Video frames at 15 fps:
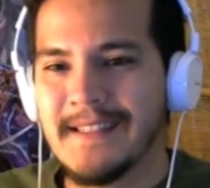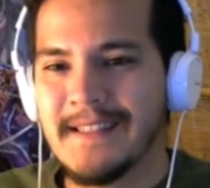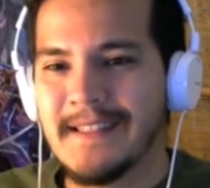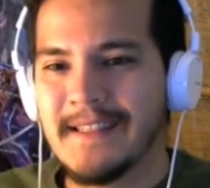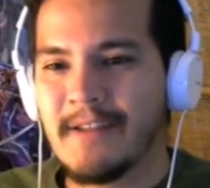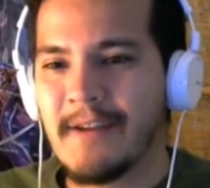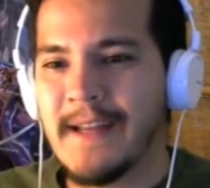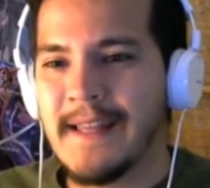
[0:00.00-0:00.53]

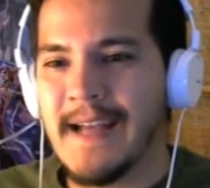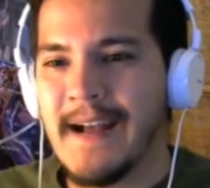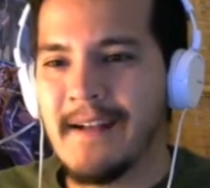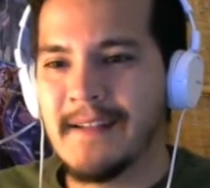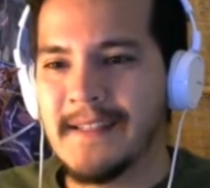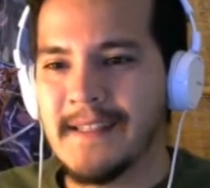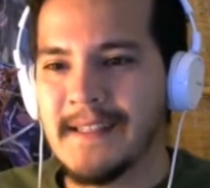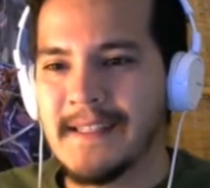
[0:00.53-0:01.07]
three
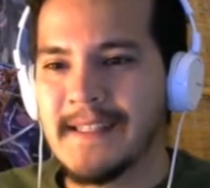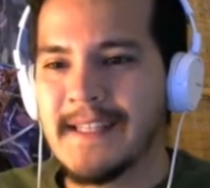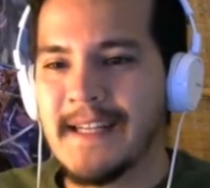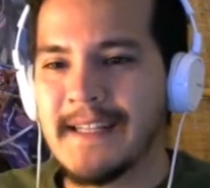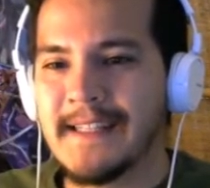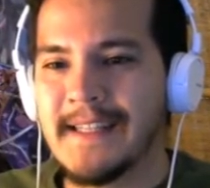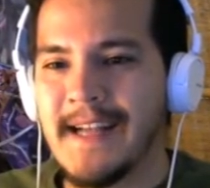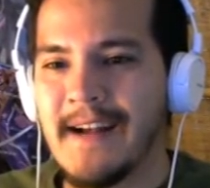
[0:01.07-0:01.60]
thousand,
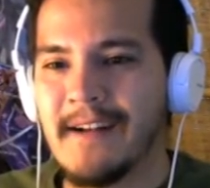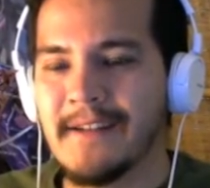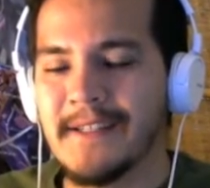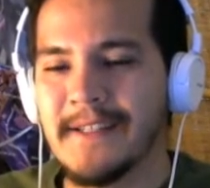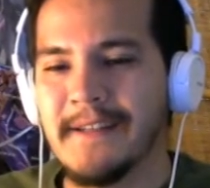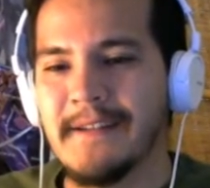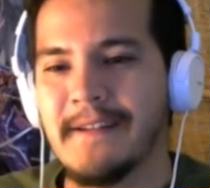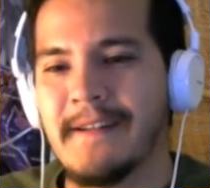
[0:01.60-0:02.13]
six
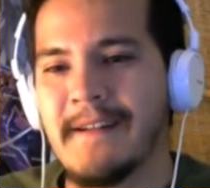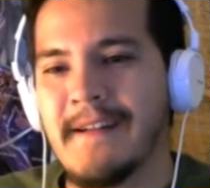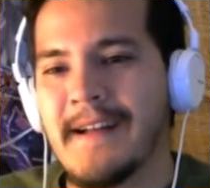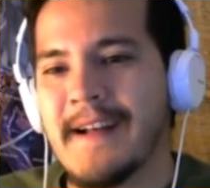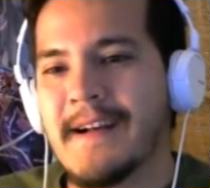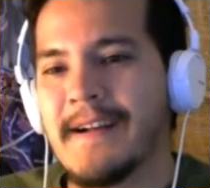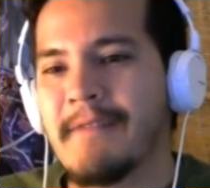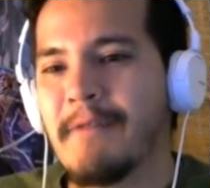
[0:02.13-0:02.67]
thousand,
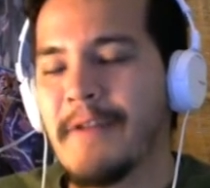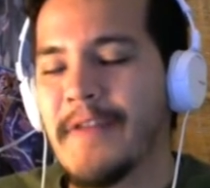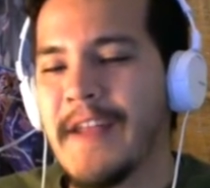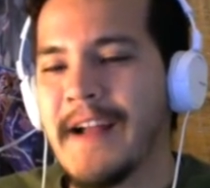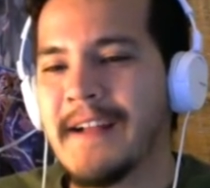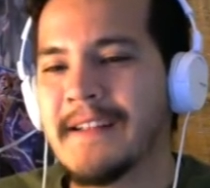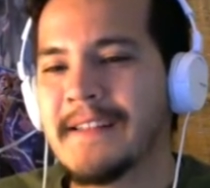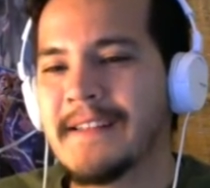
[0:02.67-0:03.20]
one
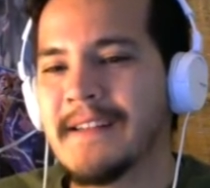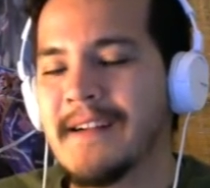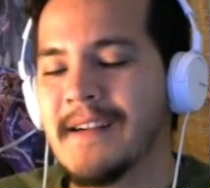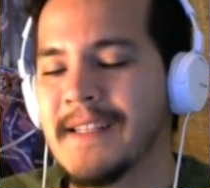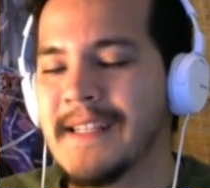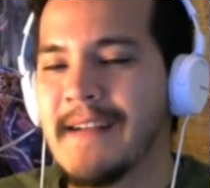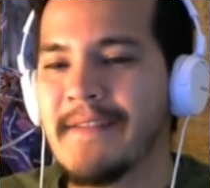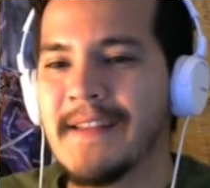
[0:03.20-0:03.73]
thousand, or
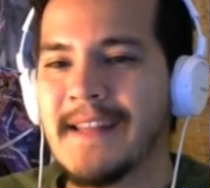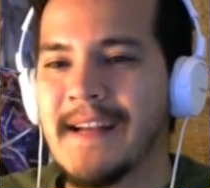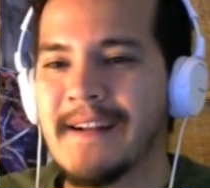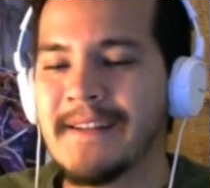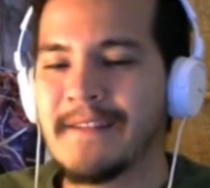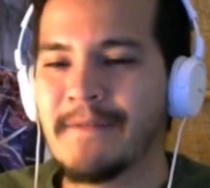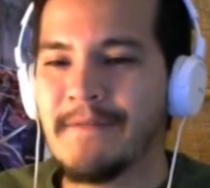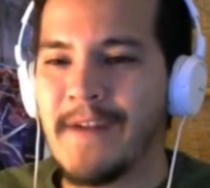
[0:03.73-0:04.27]
seven
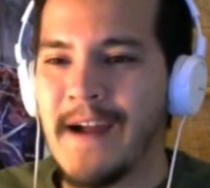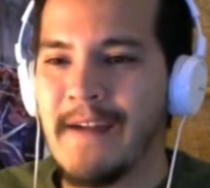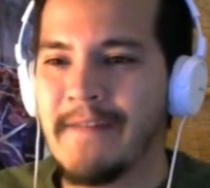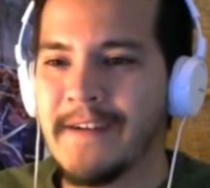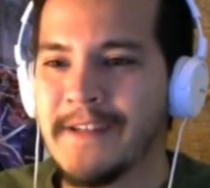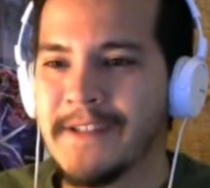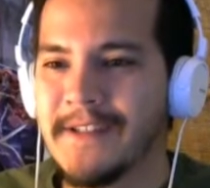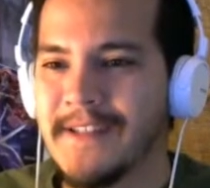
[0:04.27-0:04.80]
thousand five
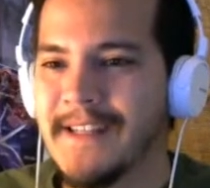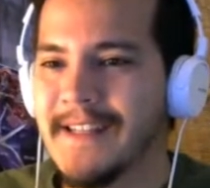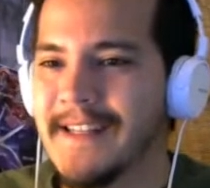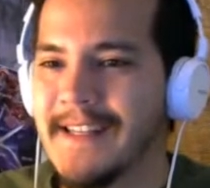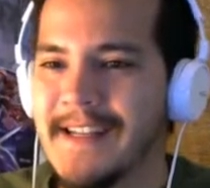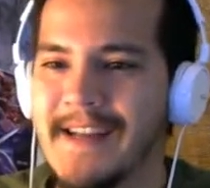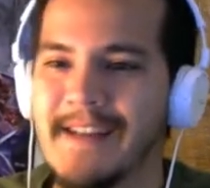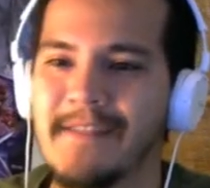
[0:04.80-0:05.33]
hundred, and then,
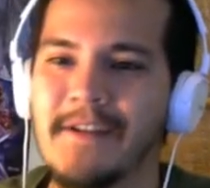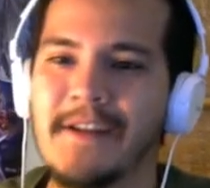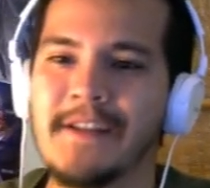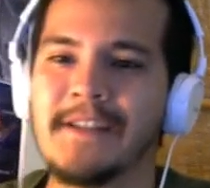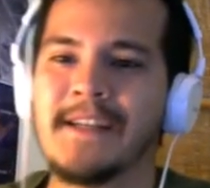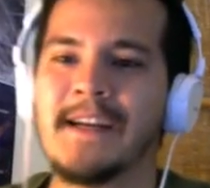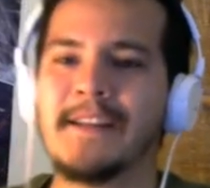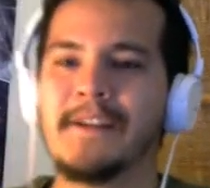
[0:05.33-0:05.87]
yeah, he's got the